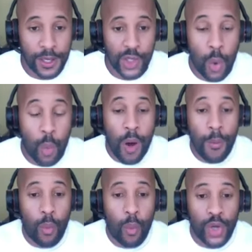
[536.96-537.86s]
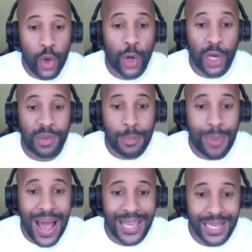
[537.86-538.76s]
So what you're going to be
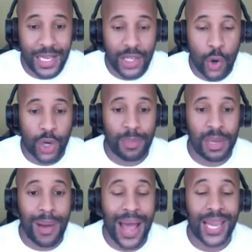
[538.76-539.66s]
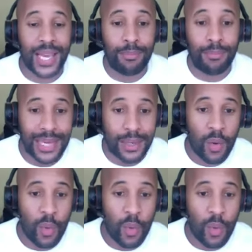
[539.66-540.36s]
buying is, you're going to be buying me.